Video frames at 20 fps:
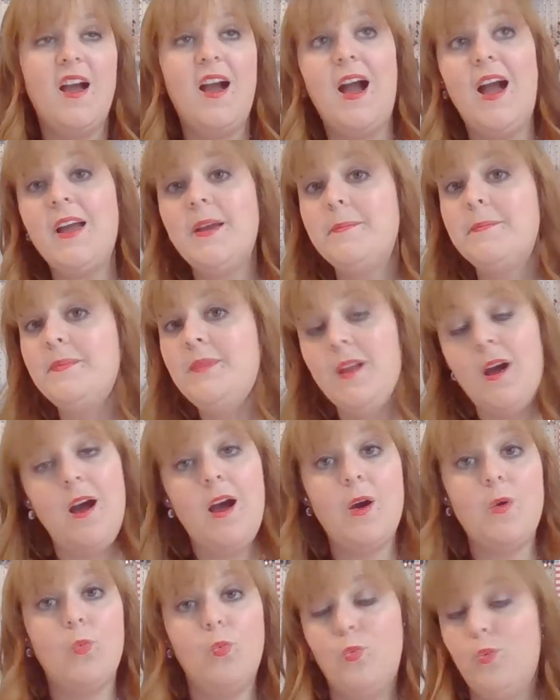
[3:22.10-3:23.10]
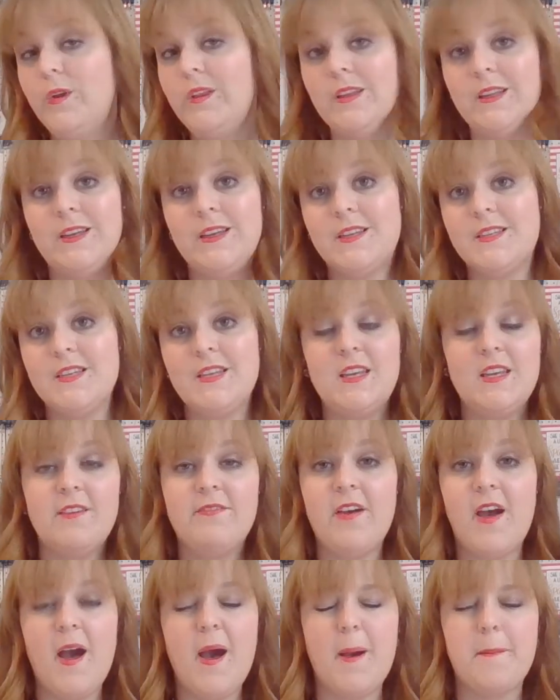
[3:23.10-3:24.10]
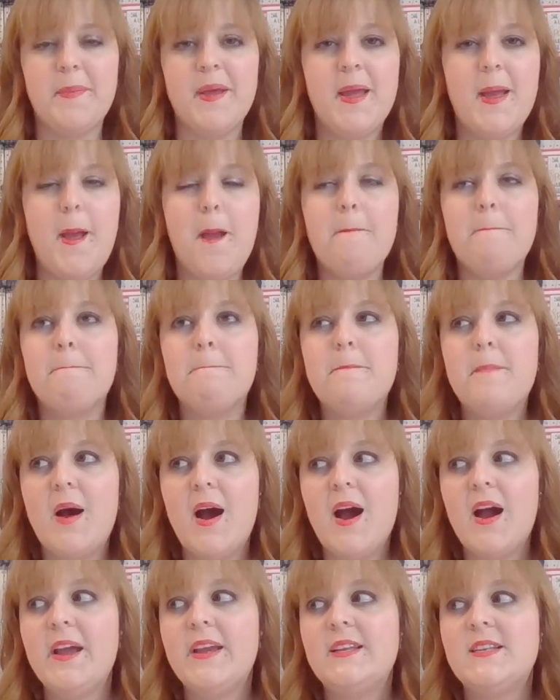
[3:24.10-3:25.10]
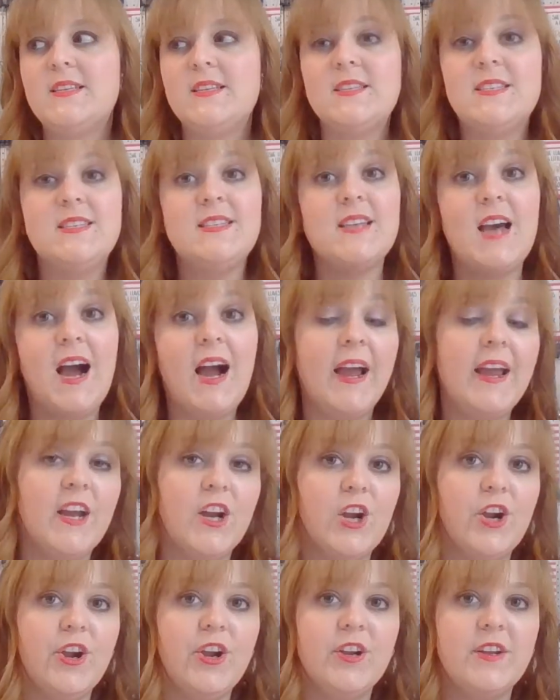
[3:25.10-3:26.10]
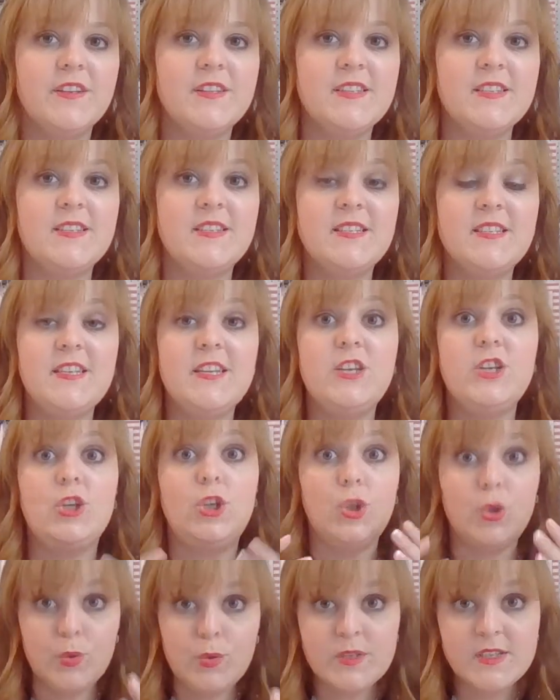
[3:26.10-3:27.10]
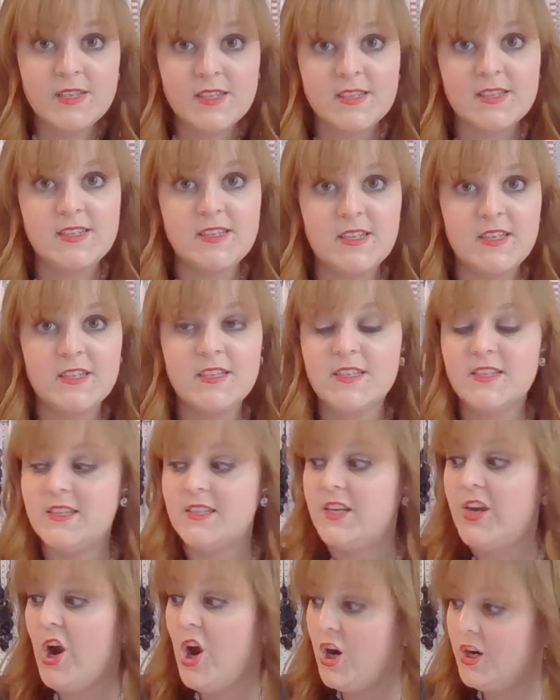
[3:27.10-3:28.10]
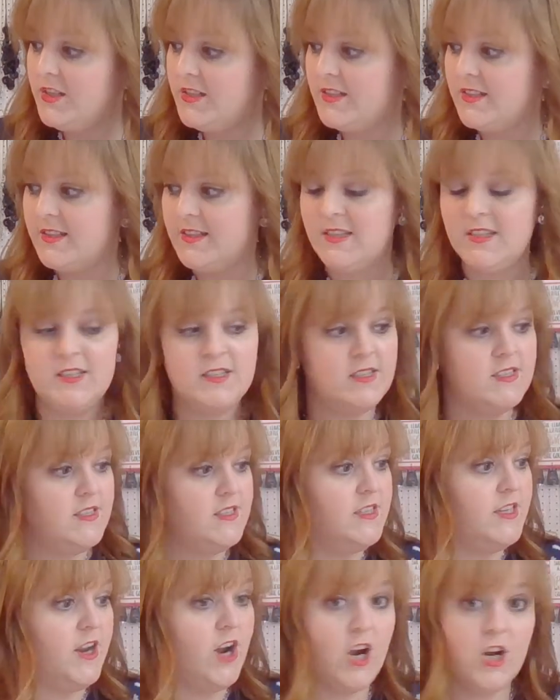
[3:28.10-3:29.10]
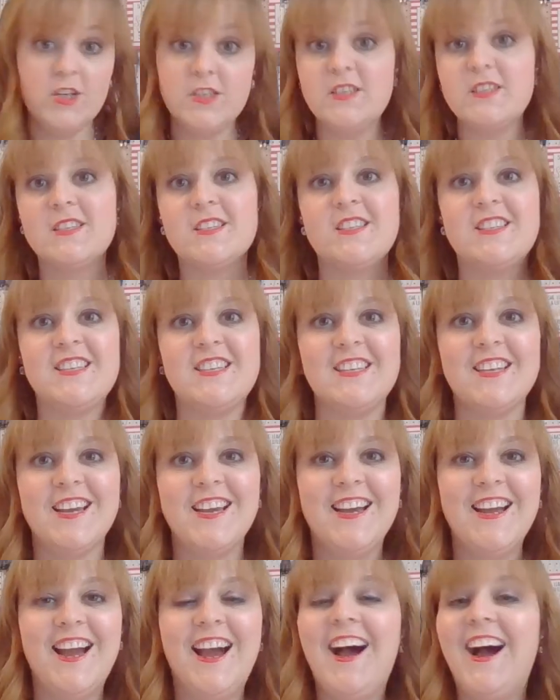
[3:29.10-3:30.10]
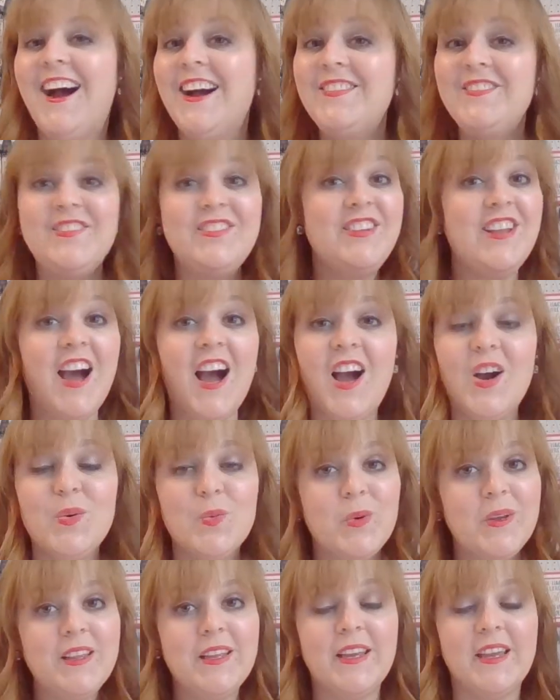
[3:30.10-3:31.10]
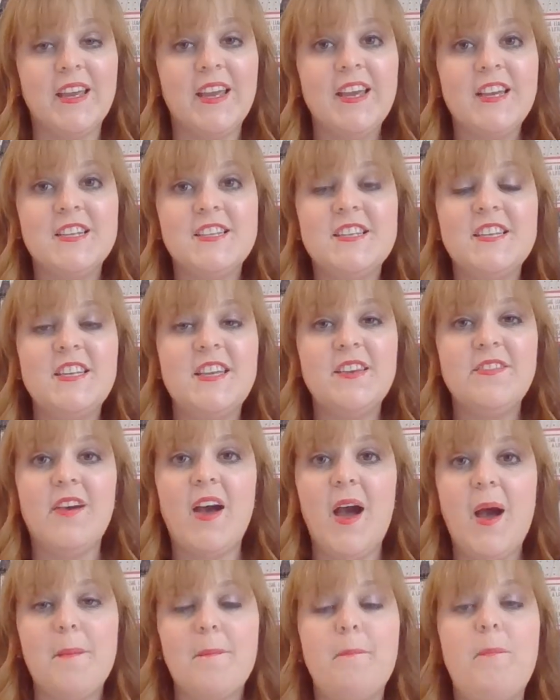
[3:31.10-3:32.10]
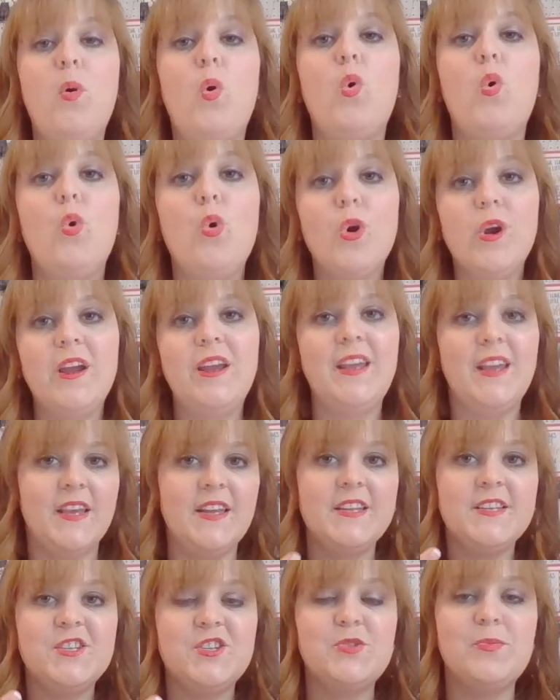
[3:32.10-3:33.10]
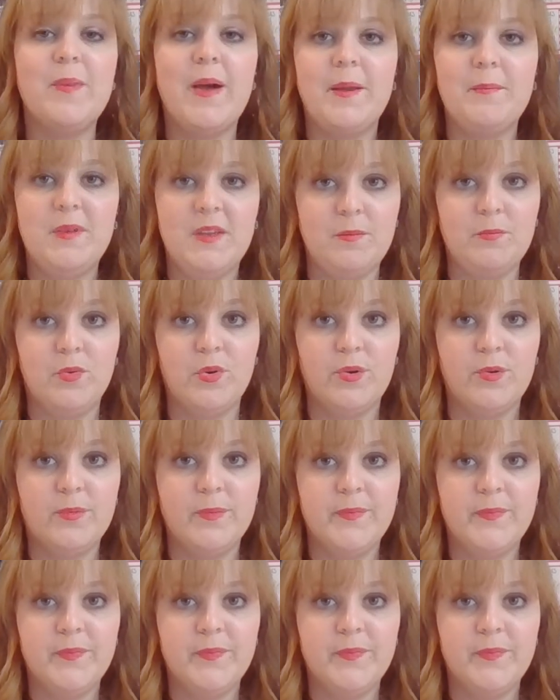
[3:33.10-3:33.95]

I am not willing to give up my desire to see you succeed, to see her succeed, to see her succeed. I'm not willing to give up pouring into my people.